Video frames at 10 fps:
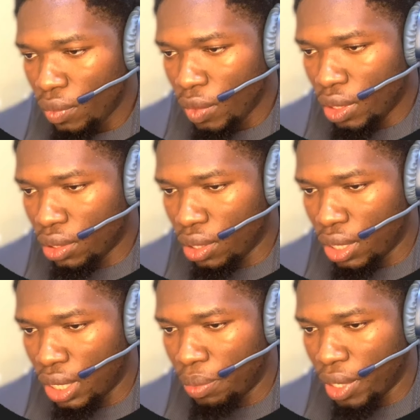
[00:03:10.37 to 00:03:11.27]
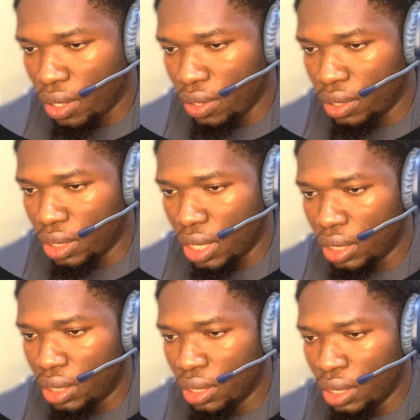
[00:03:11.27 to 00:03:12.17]
sorry, let me close
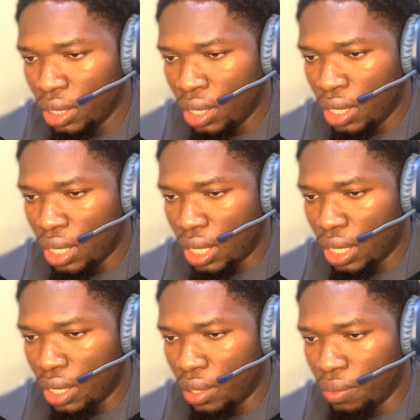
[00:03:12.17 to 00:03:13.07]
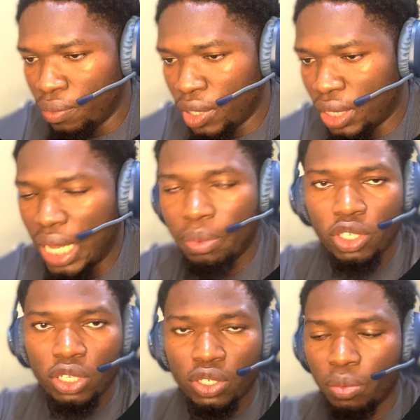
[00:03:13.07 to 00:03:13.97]
that. The type is
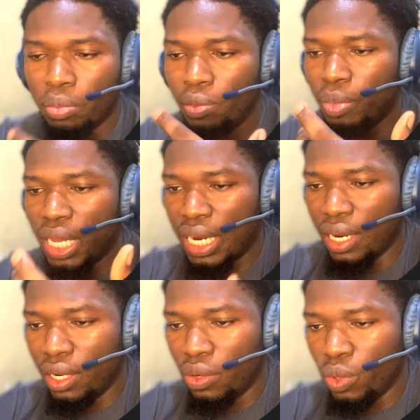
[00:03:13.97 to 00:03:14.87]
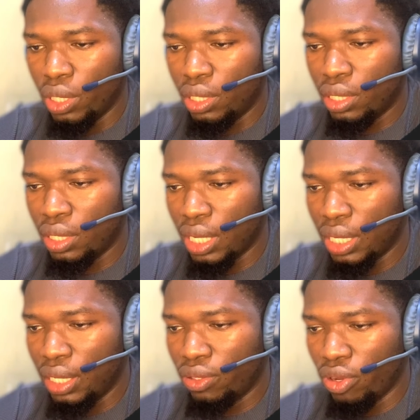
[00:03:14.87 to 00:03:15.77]
just going to be an array with
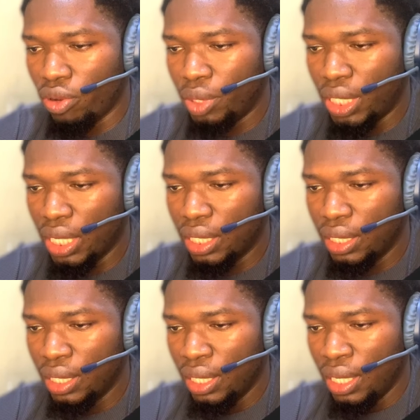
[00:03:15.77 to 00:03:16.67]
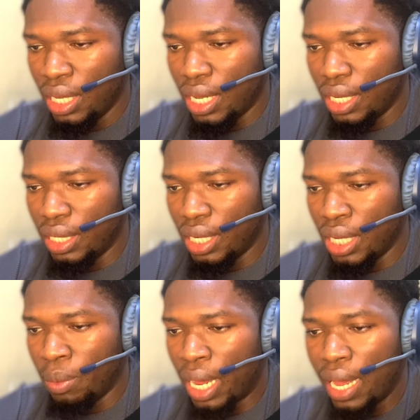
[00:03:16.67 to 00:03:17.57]
this object, and
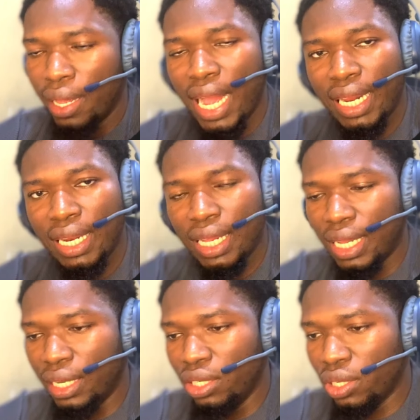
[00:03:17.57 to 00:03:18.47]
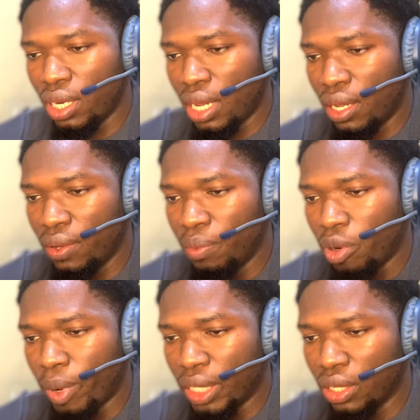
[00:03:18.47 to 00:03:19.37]
I added an additional
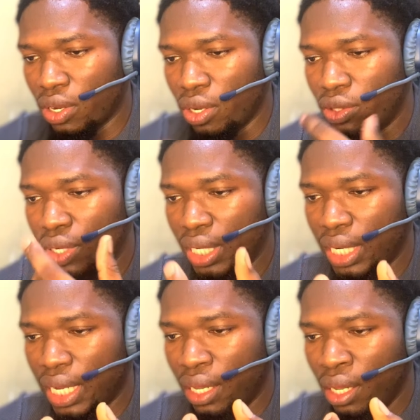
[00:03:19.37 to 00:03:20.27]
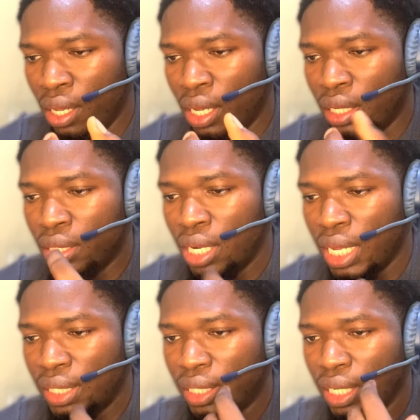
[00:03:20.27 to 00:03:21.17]
property called render.
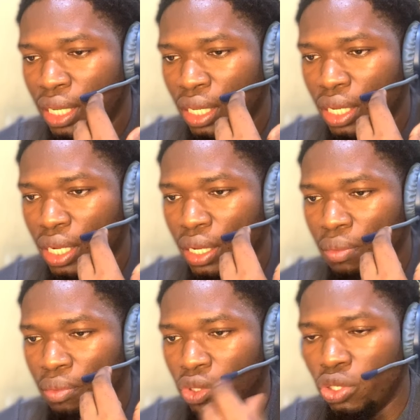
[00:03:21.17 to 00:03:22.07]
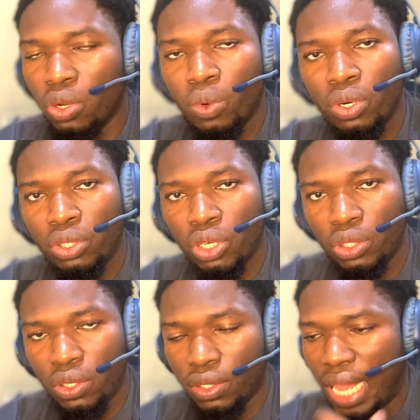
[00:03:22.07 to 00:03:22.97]
Let's say you don't want to
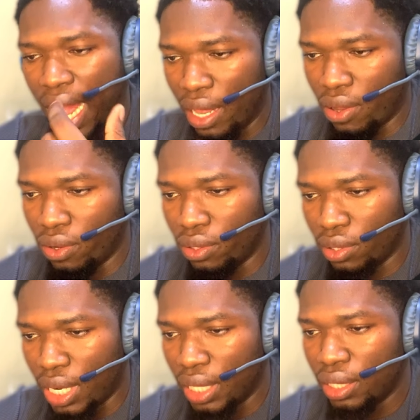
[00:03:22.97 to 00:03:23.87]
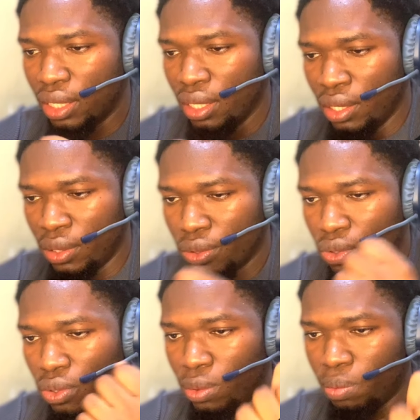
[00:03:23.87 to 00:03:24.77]
just use icons, right? You
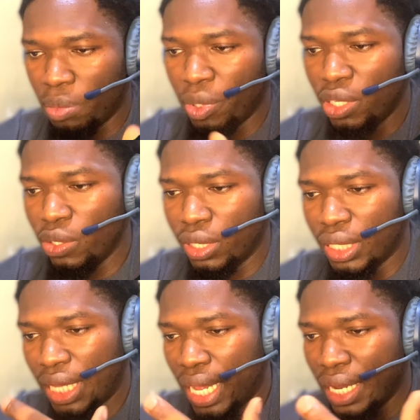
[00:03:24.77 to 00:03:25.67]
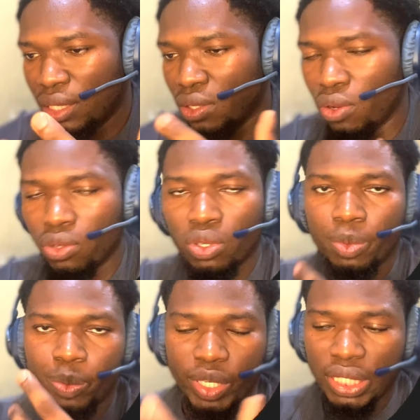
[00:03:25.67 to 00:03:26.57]
could maybe use text or some
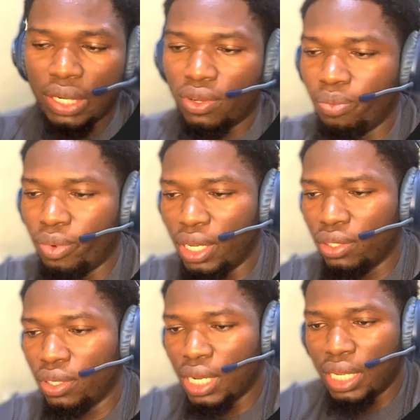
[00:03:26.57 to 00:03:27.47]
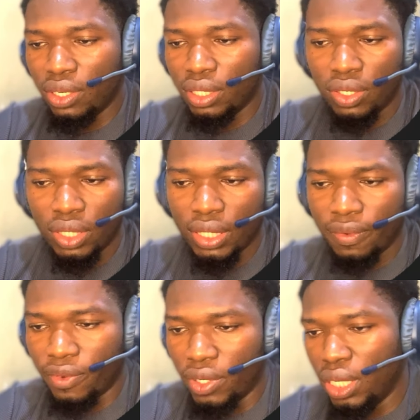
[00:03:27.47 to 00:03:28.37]
special components. So that's just the reason
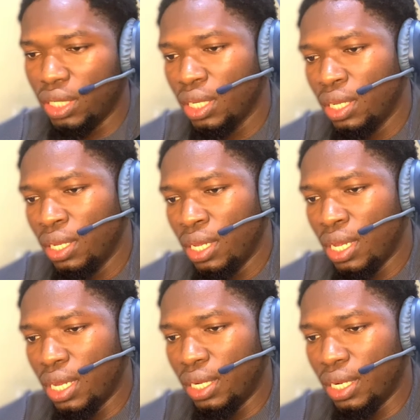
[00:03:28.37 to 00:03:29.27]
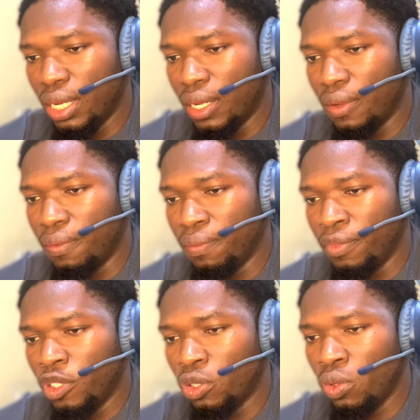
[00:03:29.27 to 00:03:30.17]
for this. And
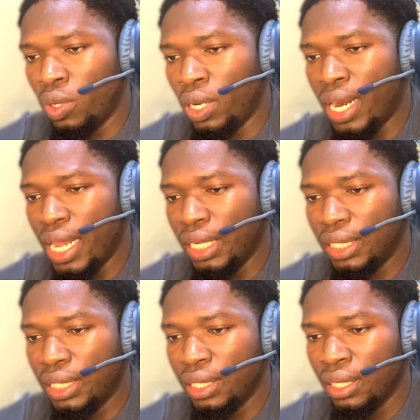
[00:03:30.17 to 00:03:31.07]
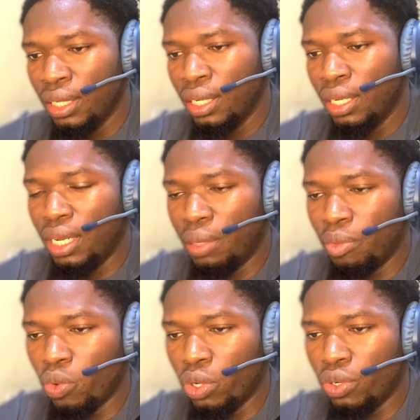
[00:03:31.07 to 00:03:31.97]
so next, we
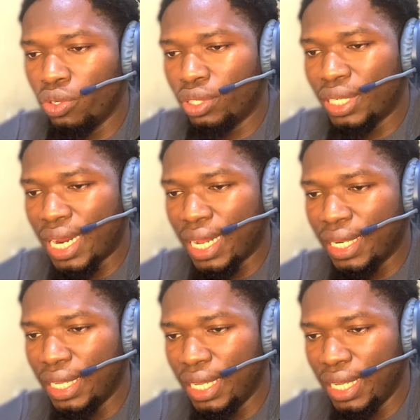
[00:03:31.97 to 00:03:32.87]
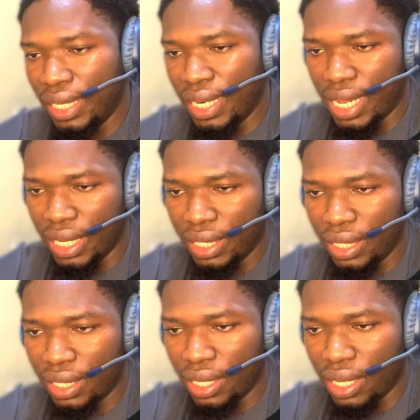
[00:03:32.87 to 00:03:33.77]
want to track the
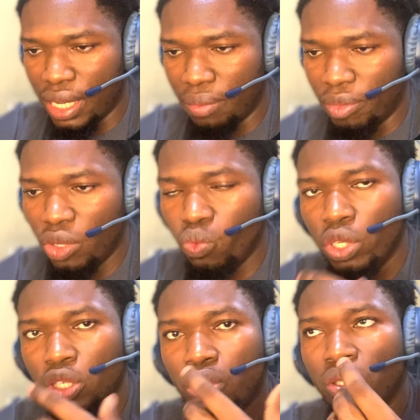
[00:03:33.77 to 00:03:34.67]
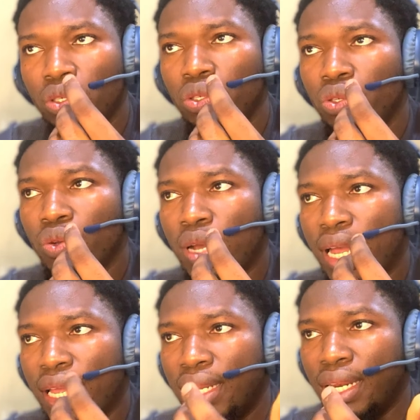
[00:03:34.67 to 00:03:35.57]
index in which you are
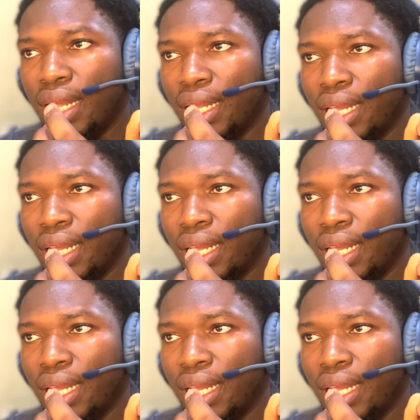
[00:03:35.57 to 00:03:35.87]
in, like